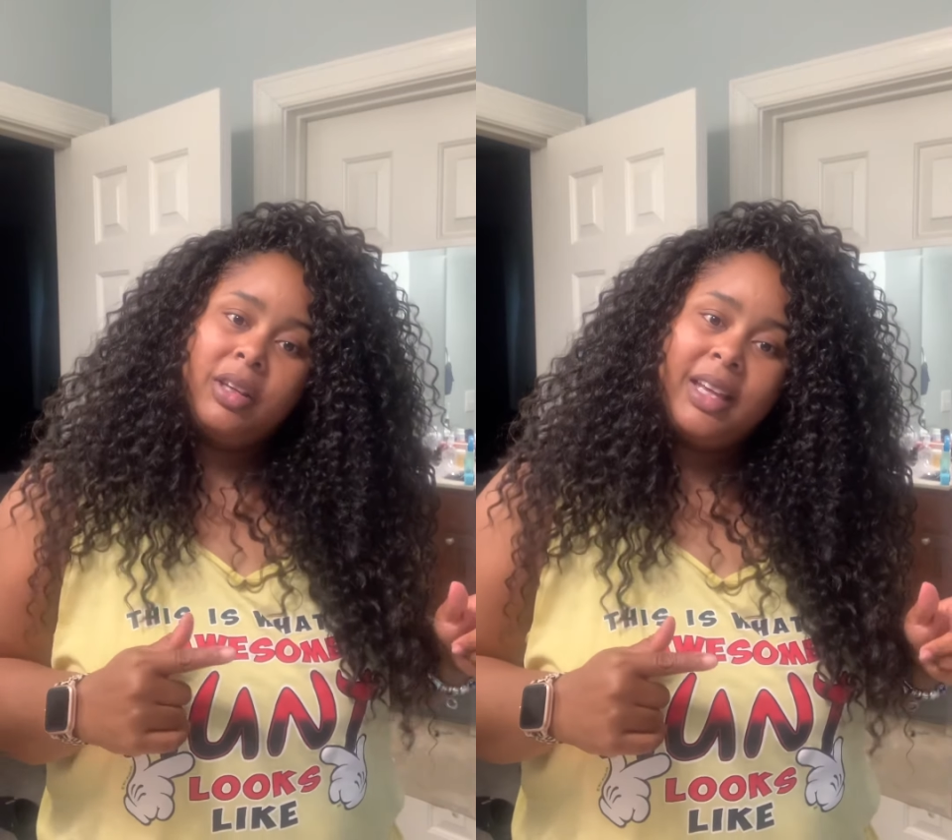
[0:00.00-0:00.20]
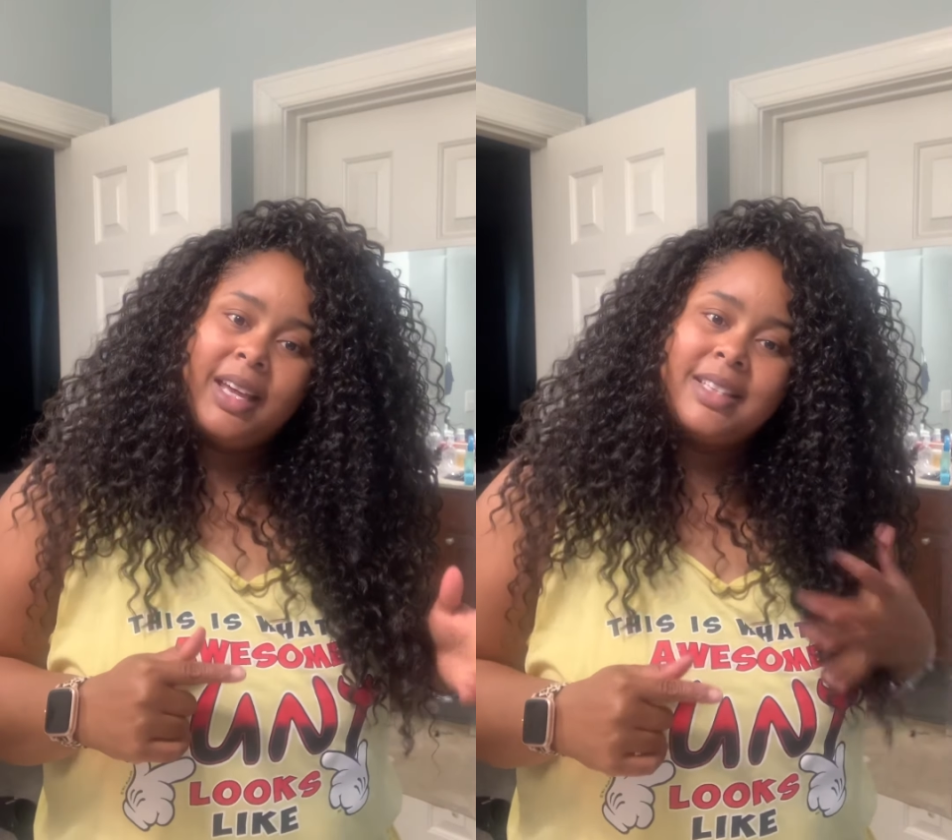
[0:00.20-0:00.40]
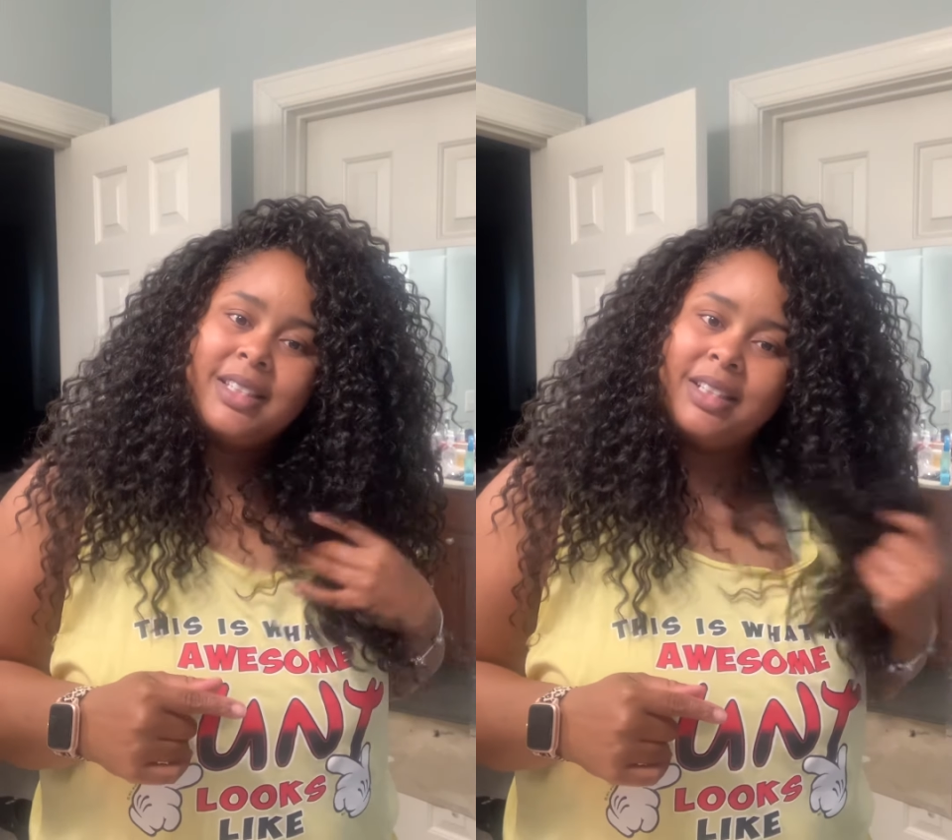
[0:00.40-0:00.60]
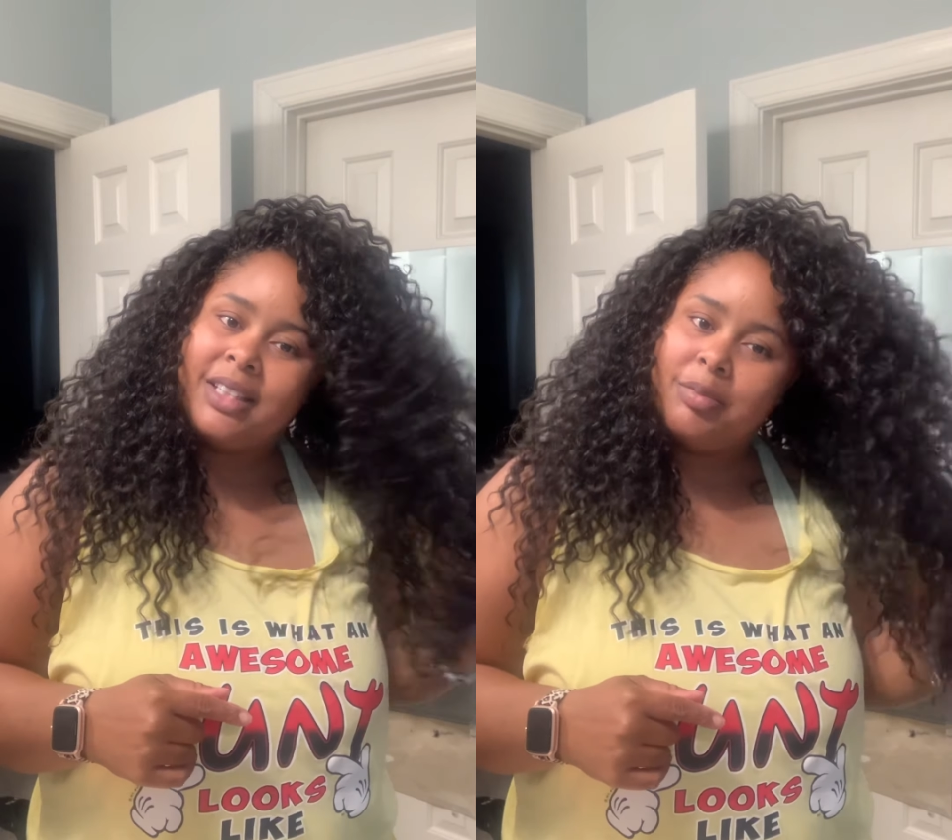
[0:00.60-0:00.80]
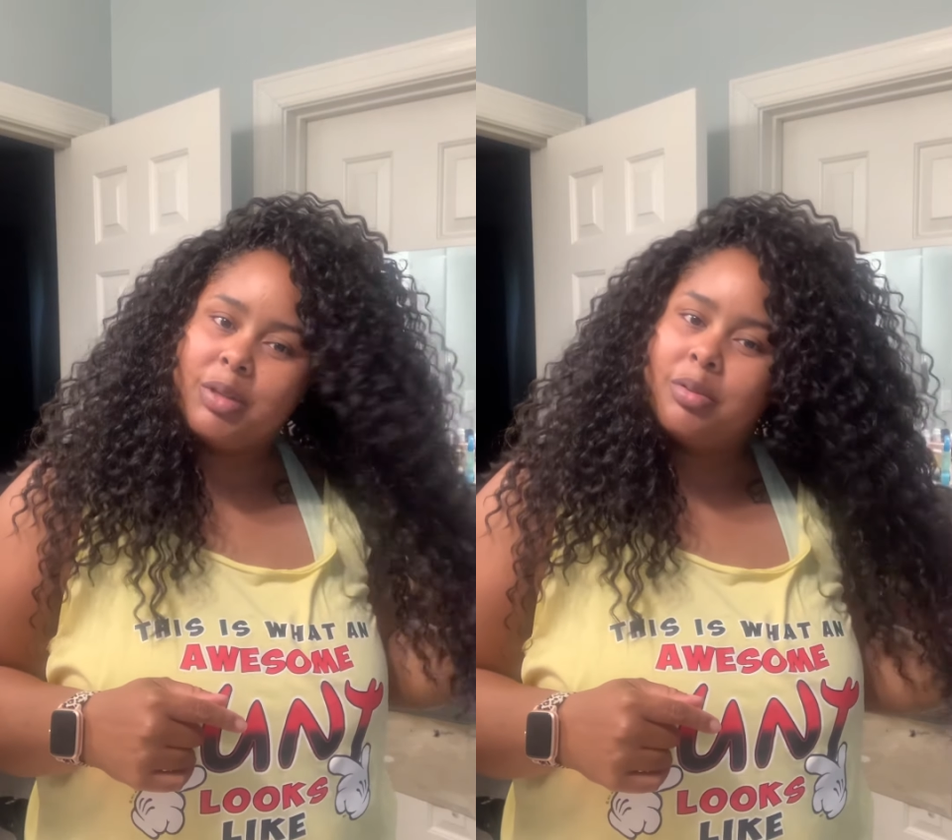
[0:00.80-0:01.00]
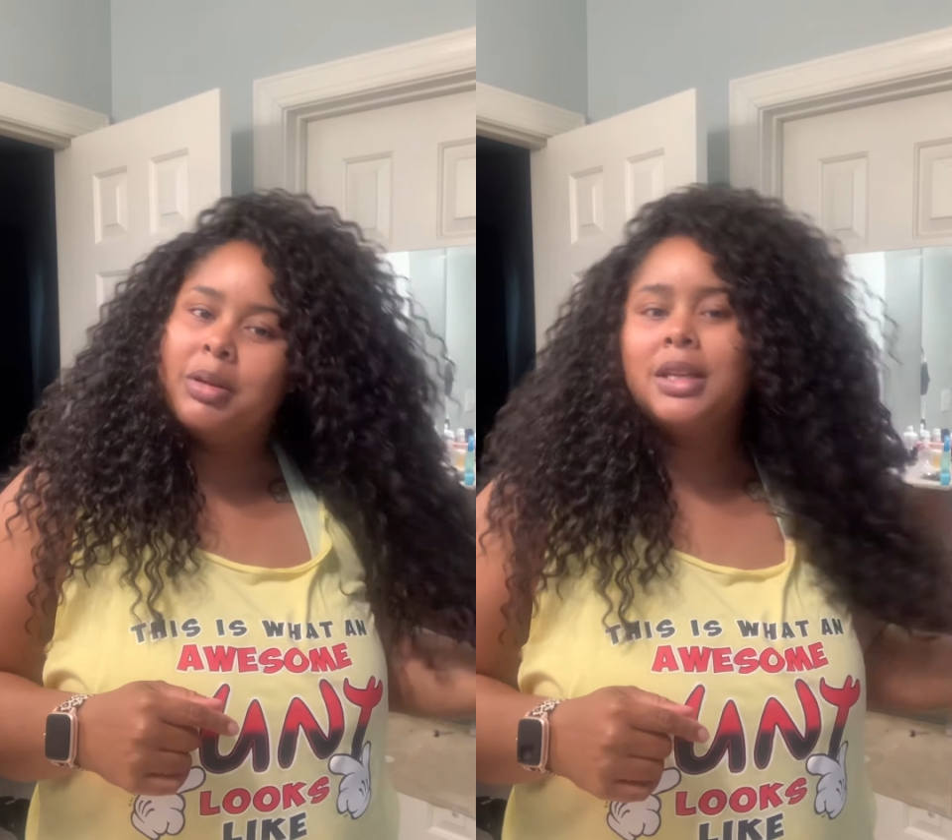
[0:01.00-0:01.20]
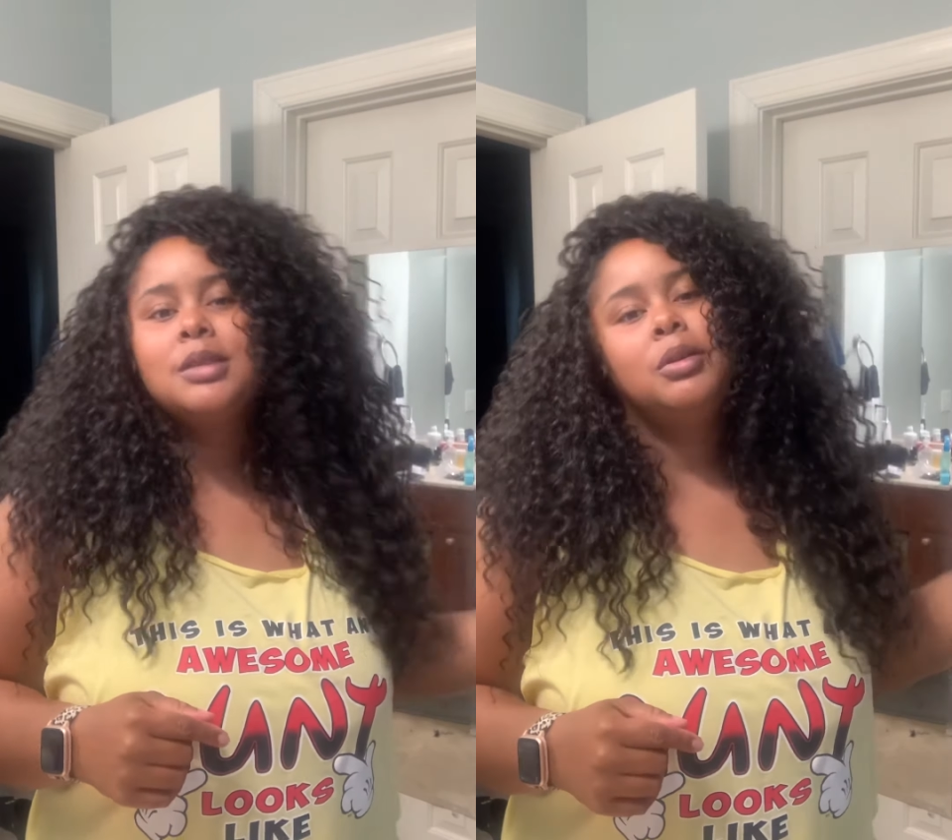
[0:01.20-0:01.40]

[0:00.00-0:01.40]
glance deep twist,